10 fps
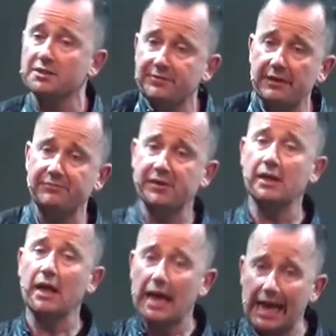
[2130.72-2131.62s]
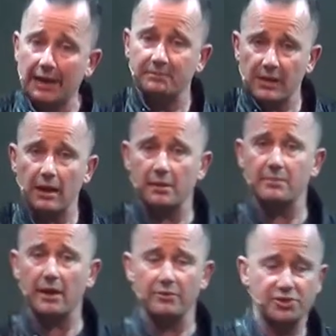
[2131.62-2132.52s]
of every um, uh,
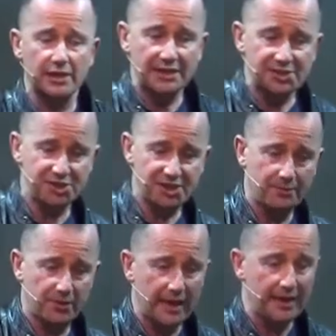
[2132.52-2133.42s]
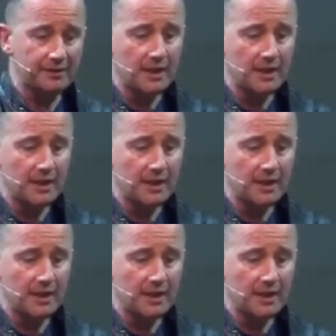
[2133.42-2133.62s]
marriage relationship, okay?